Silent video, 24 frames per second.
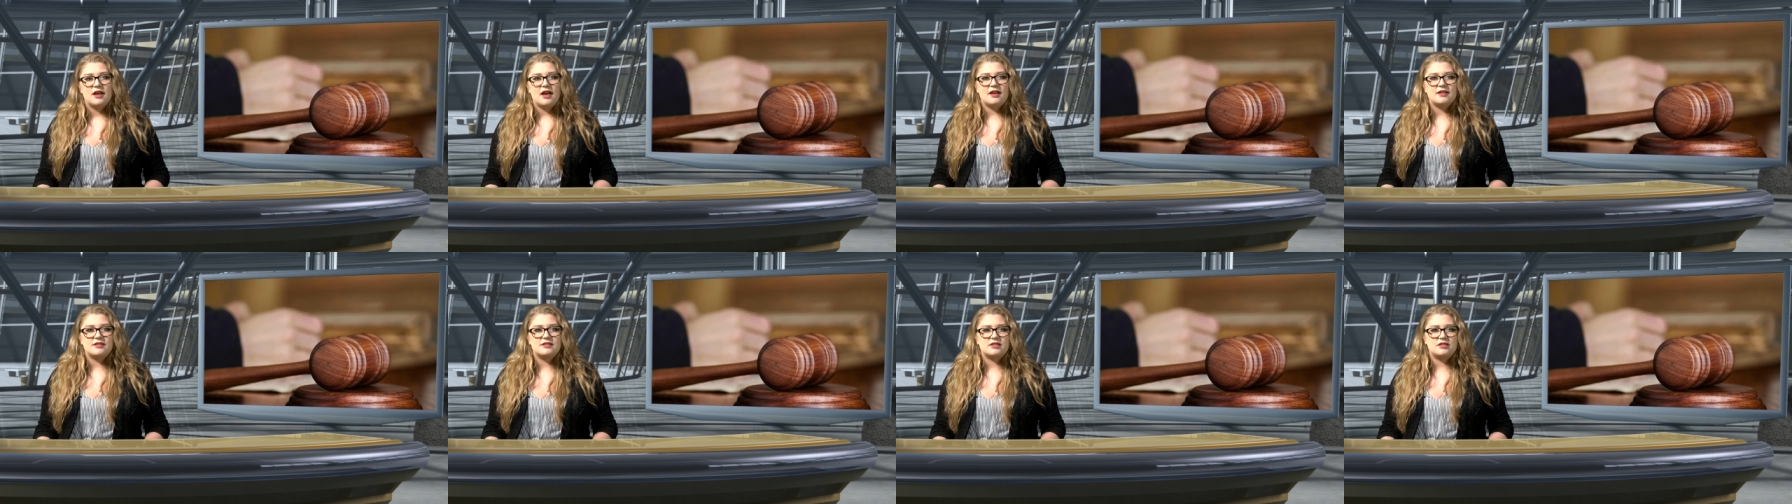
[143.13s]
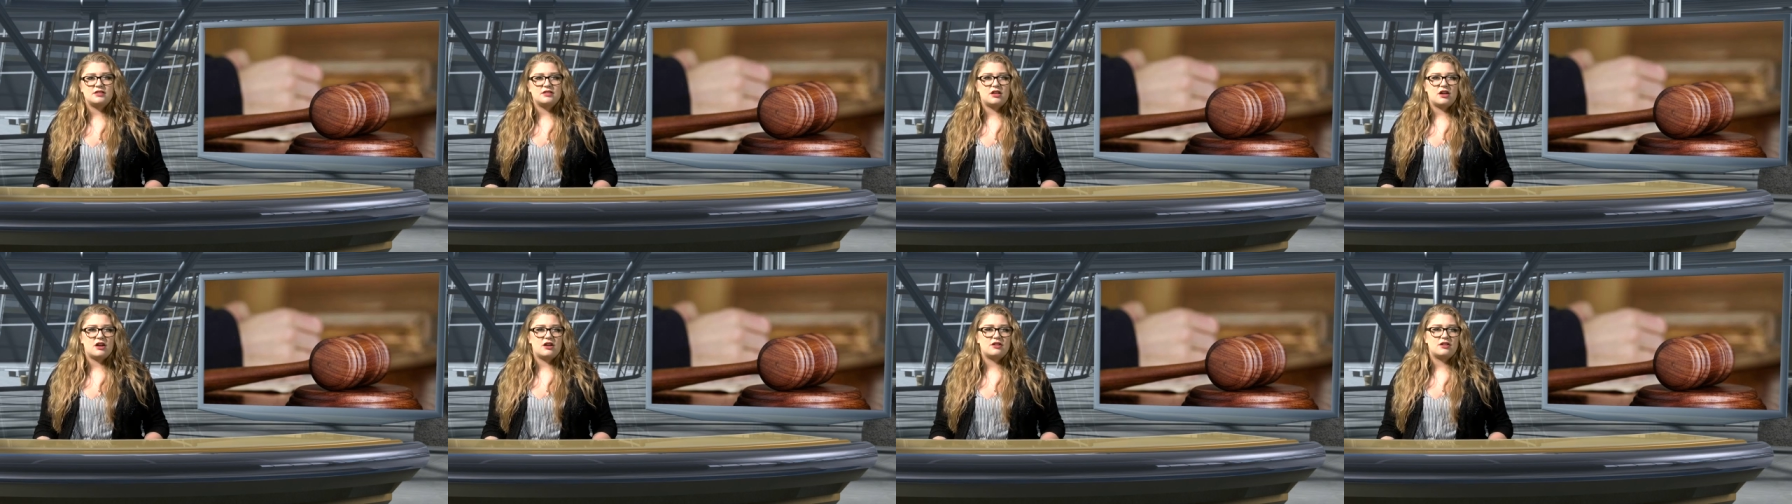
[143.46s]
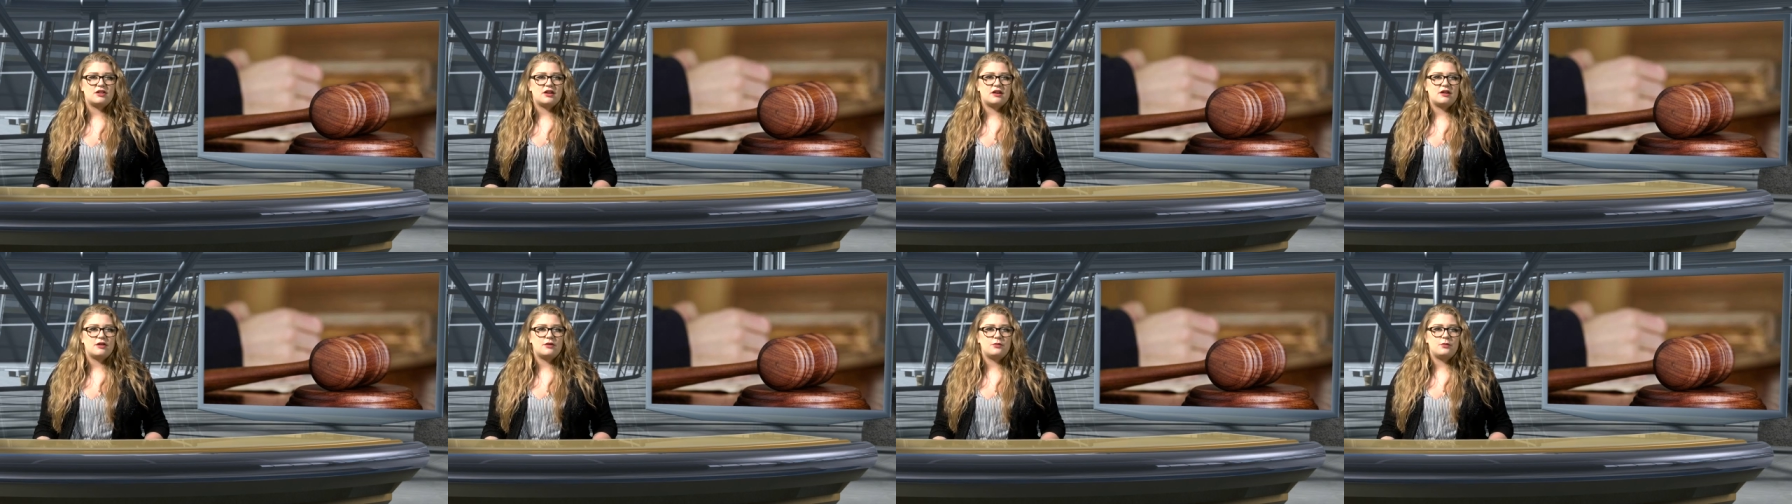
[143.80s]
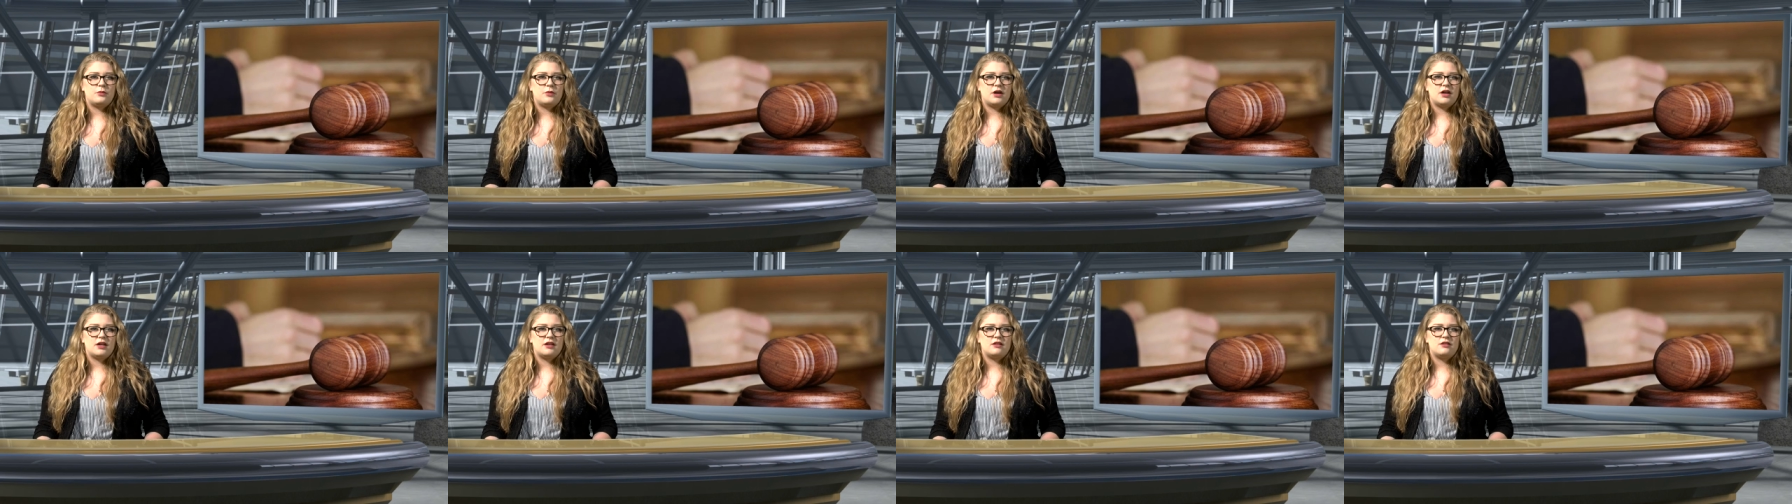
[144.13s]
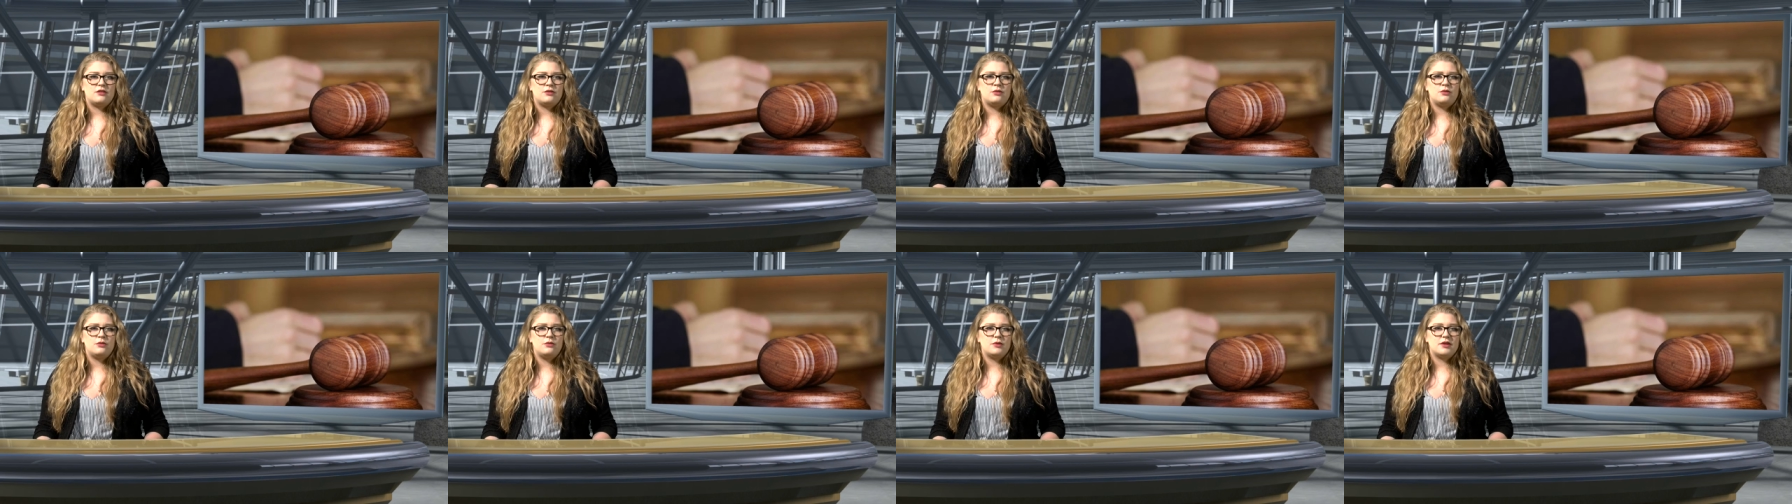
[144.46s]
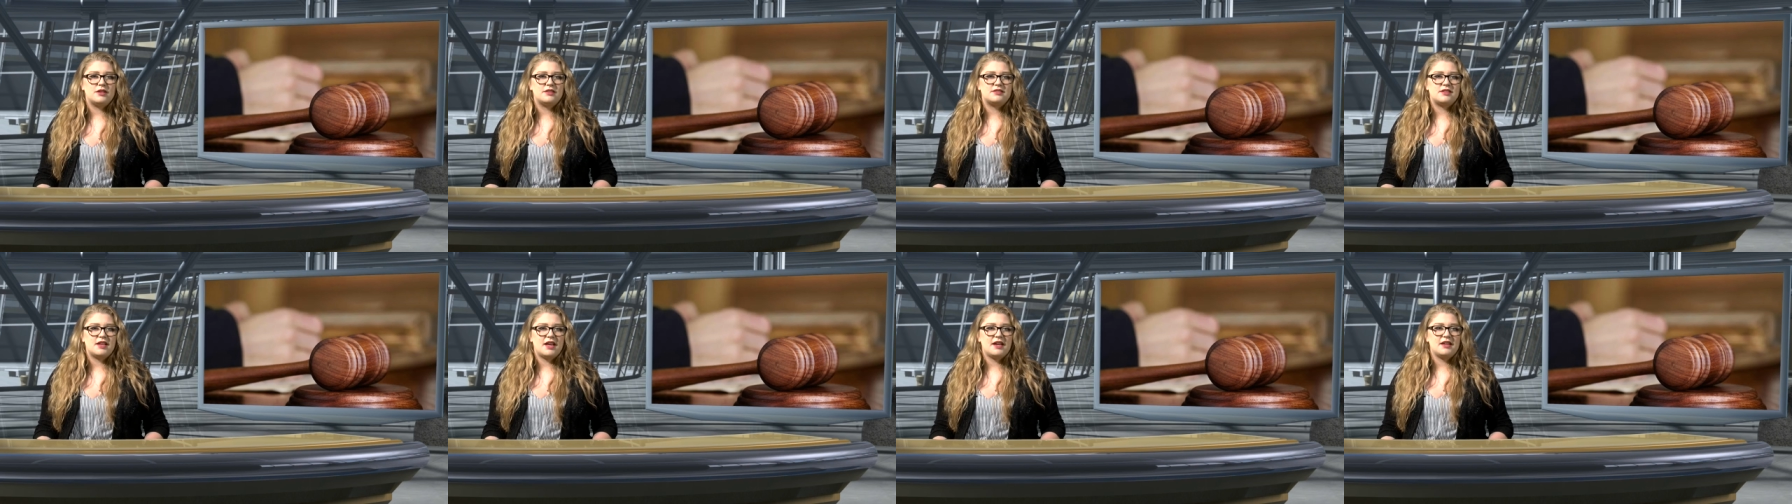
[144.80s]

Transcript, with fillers: Escalara, who was